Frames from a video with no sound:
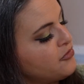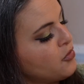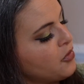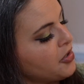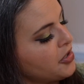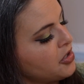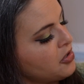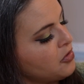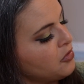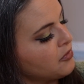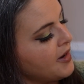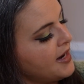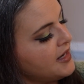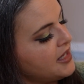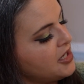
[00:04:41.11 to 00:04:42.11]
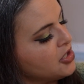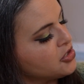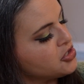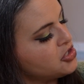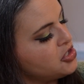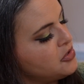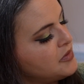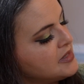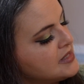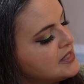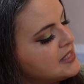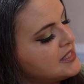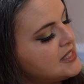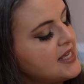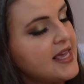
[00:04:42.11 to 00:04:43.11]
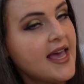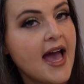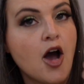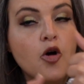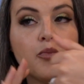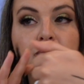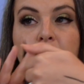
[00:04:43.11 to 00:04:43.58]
for you right here so you can see how